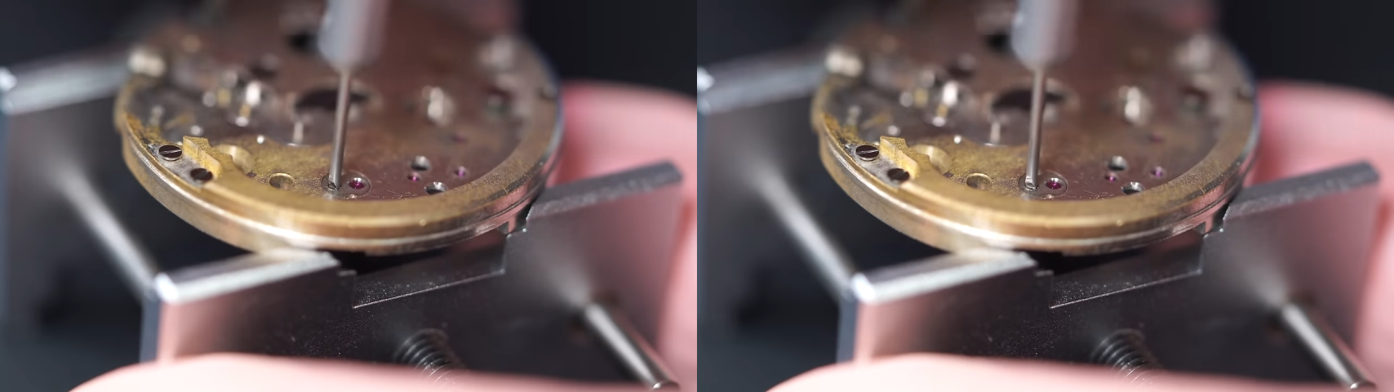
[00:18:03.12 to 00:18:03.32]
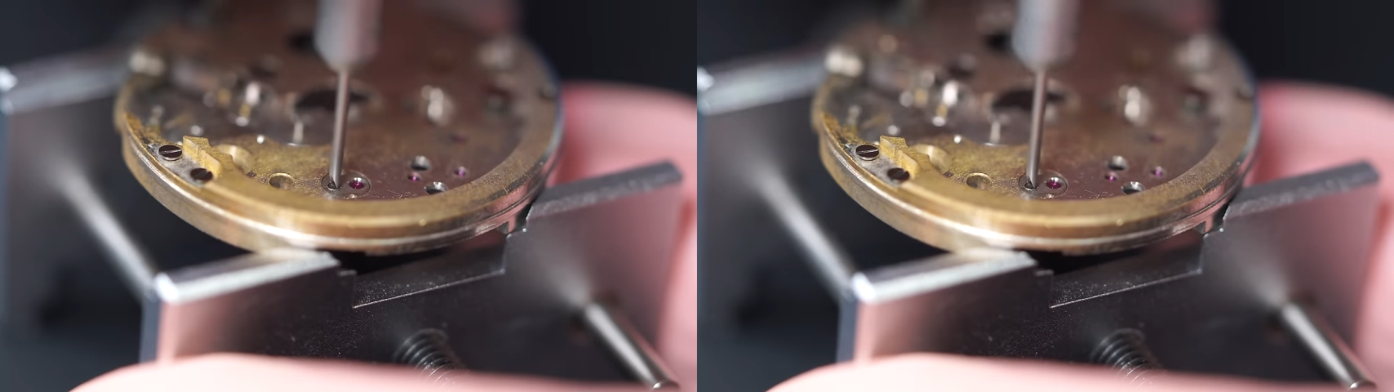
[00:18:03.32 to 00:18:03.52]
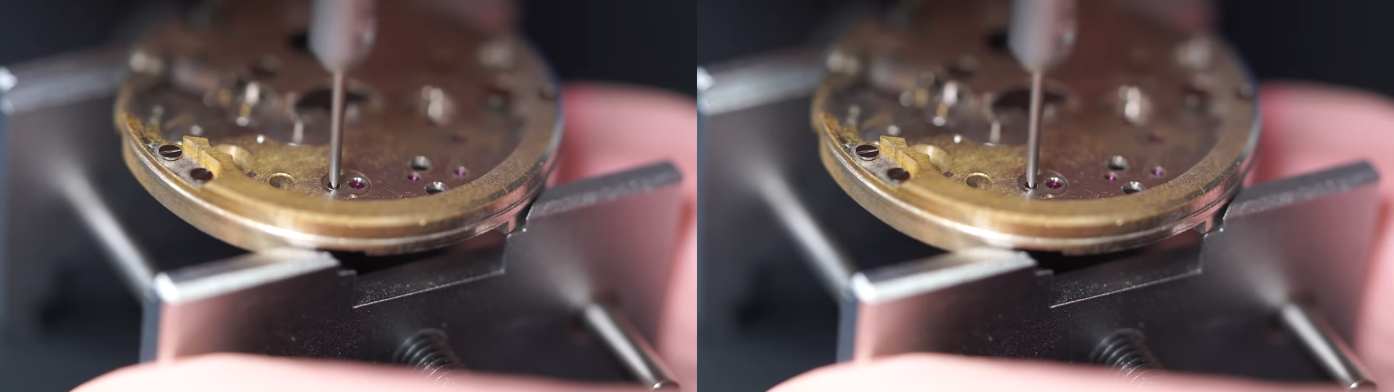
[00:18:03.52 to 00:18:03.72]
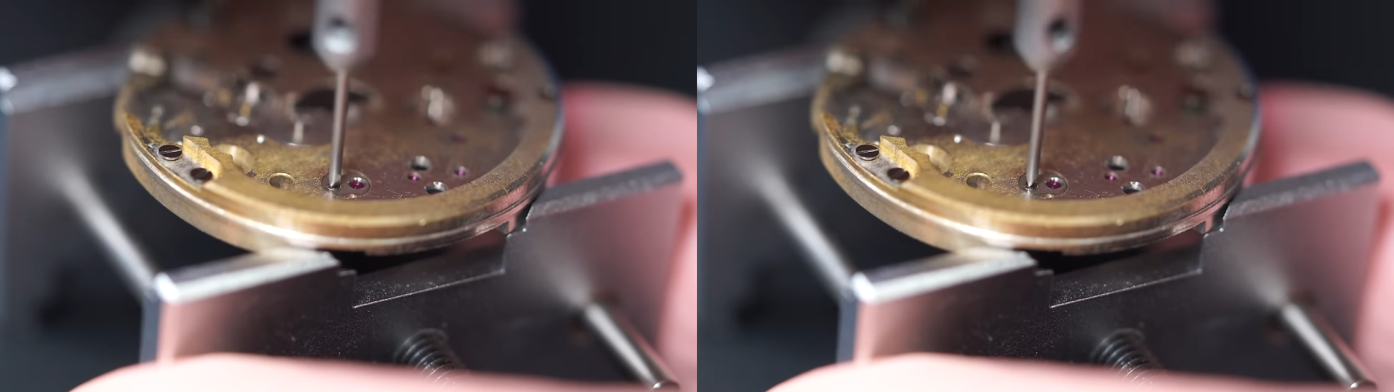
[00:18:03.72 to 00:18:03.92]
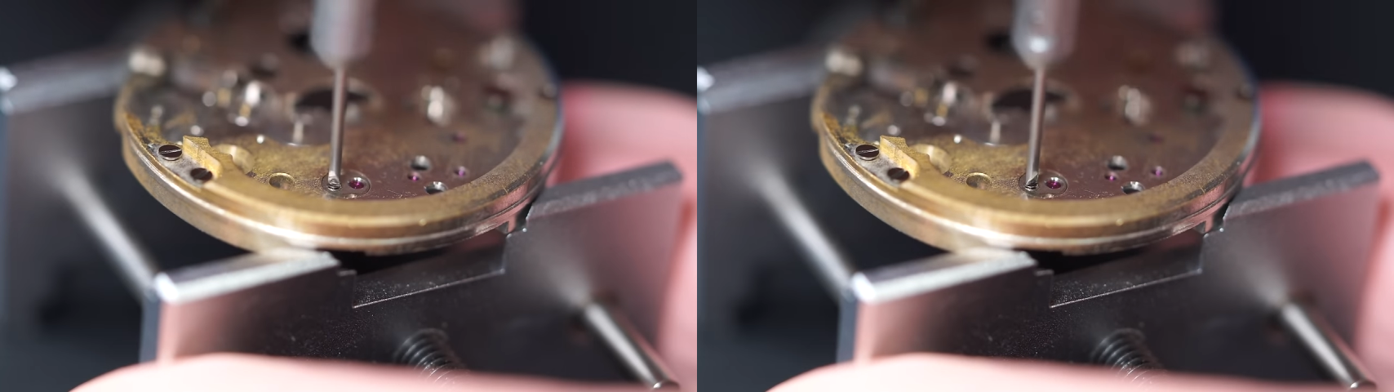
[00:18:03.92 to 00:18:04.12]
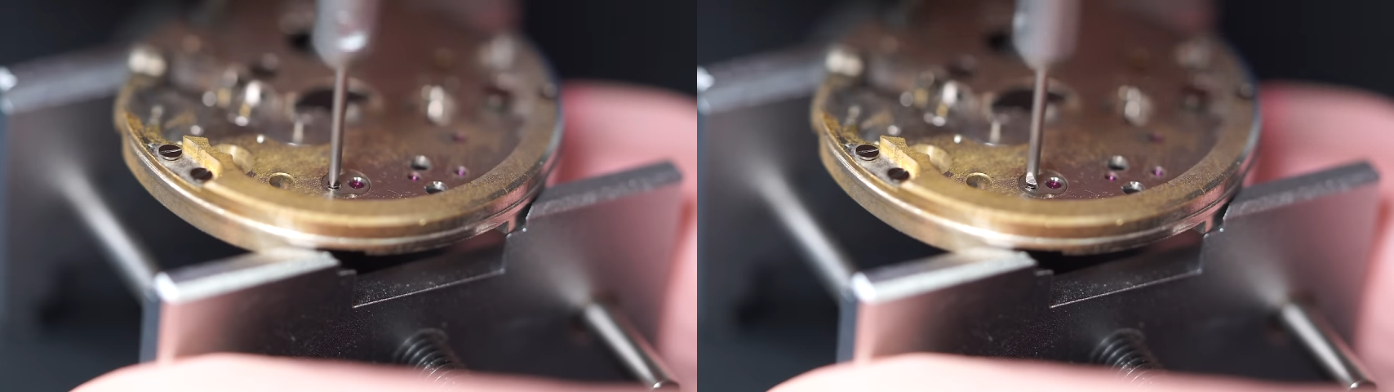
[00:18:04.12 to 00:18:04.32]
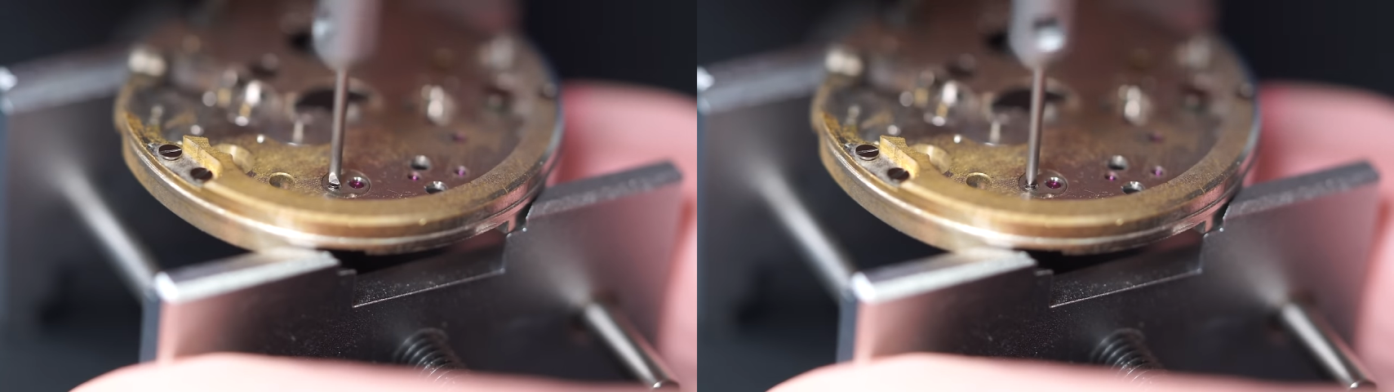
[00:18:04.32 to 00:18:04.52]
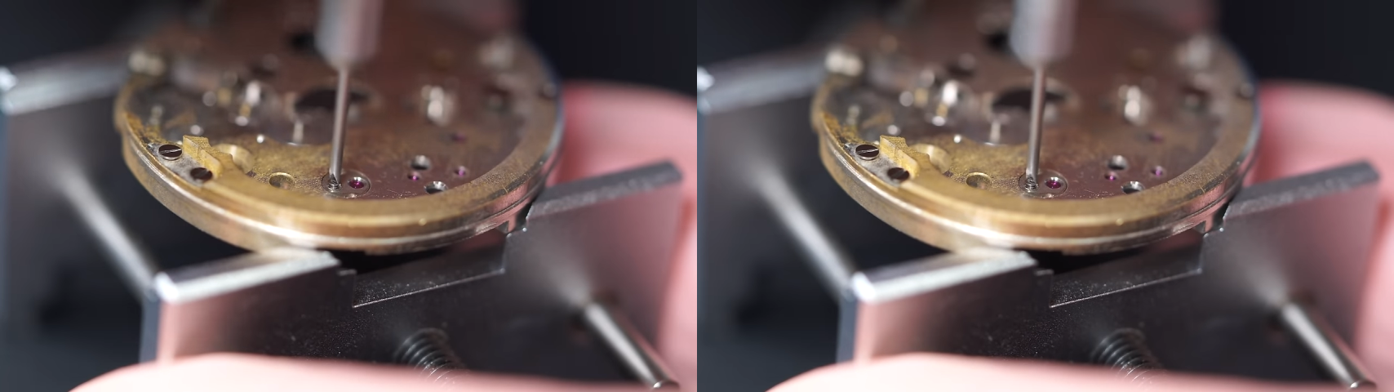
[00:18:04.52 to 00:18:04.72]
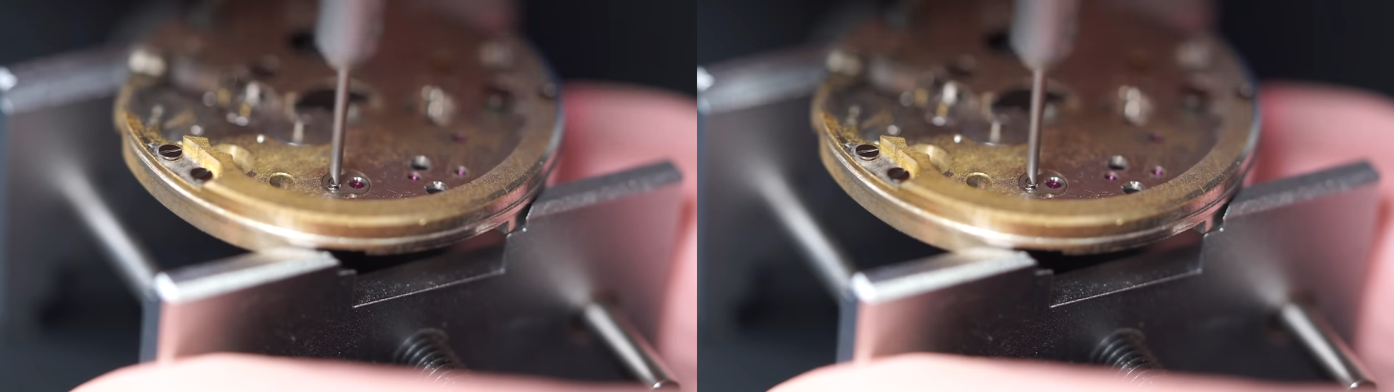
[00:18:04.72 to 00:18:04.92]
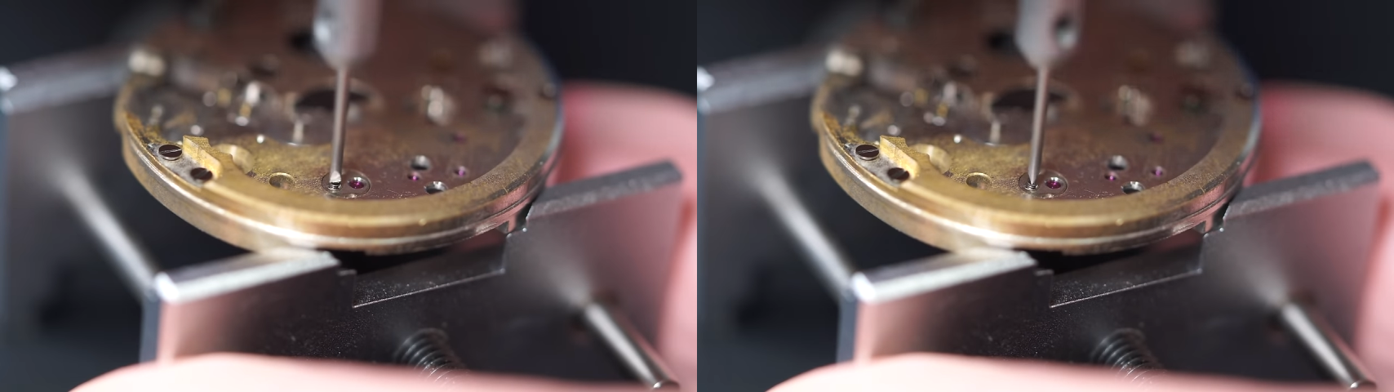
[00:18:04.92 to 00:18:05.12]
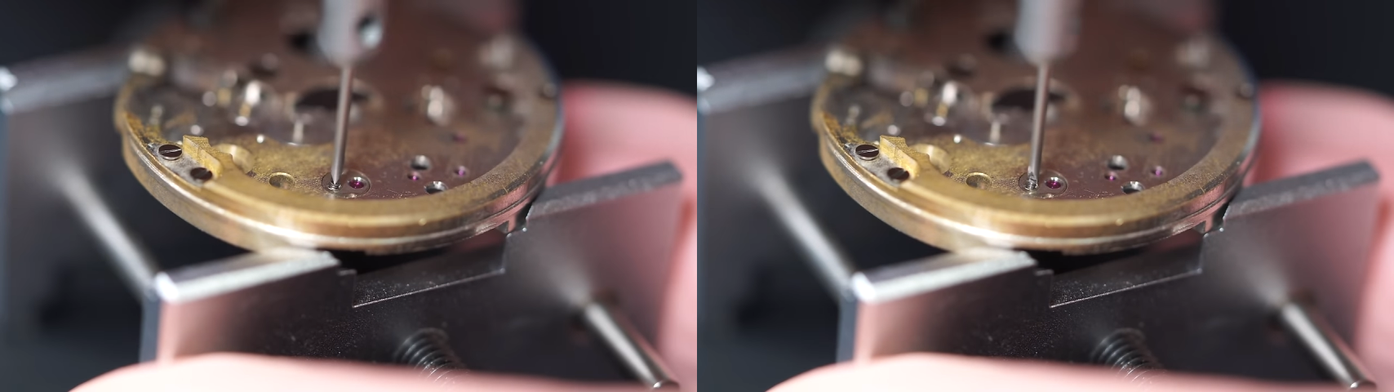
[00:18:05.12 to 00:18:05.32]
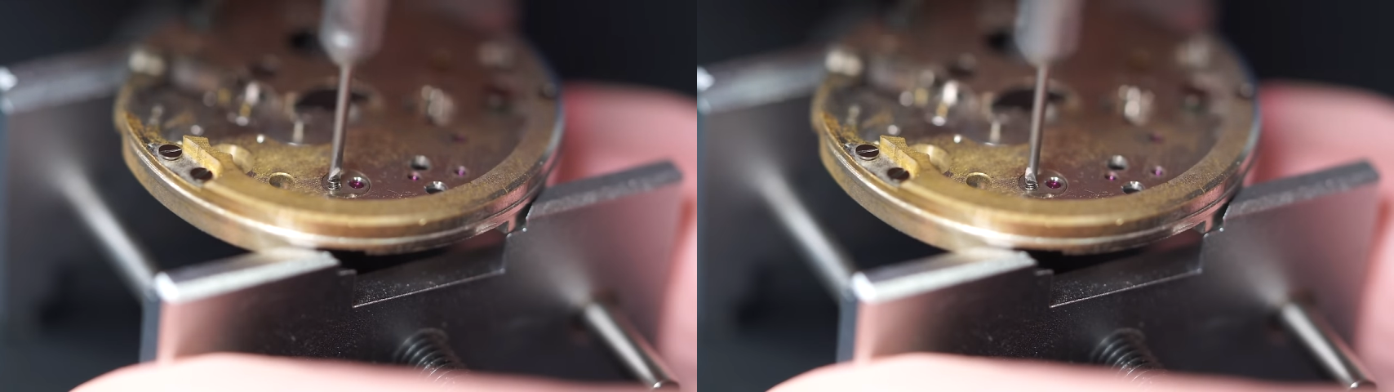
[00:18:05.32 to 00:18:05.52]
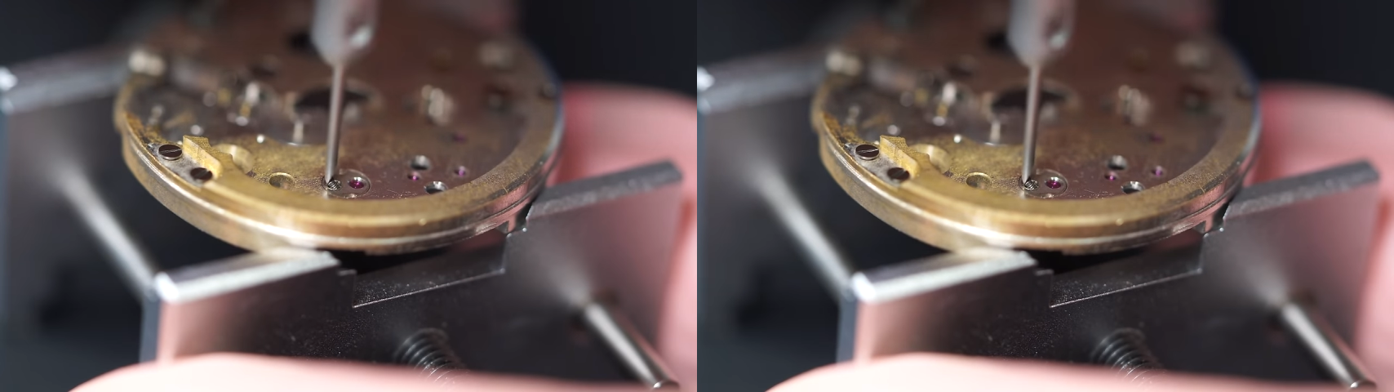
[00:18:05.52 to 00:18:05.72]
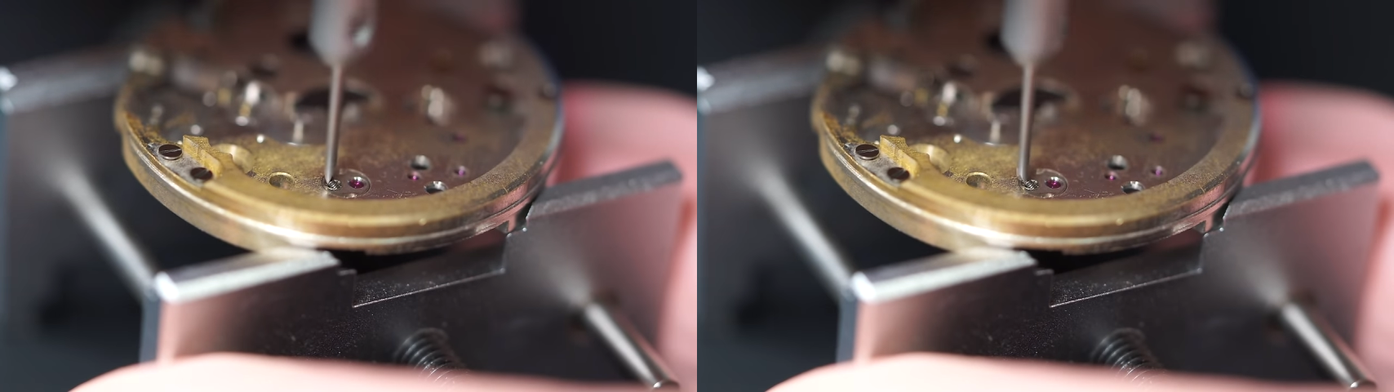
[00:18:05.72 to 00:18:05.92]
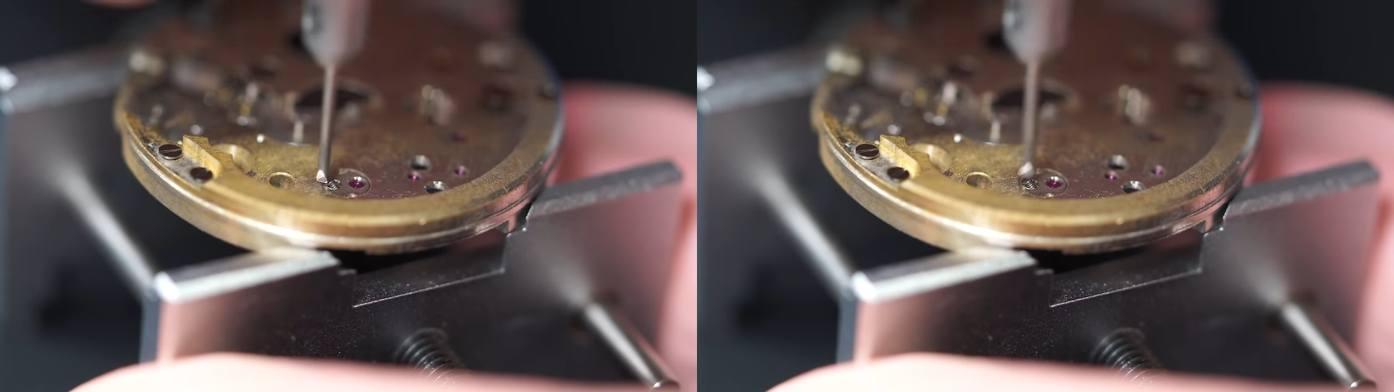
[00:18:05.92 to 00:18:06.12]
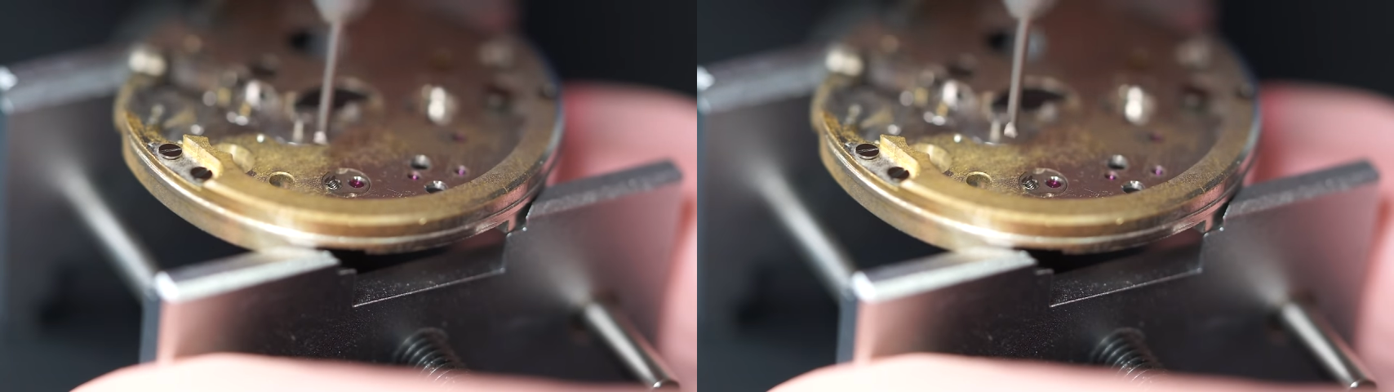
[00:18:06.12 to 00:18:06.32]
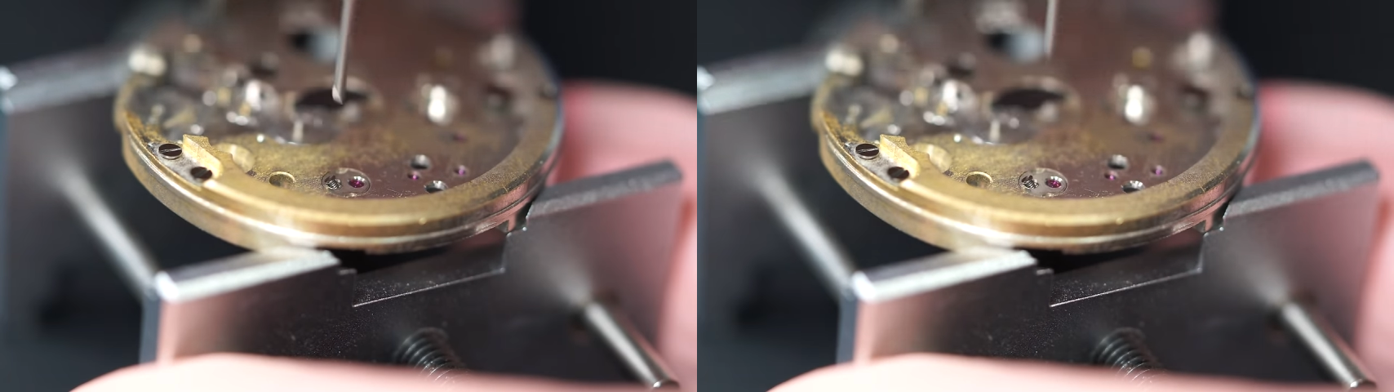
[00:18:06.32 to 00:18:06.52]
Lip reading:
[unreadable: no face in view]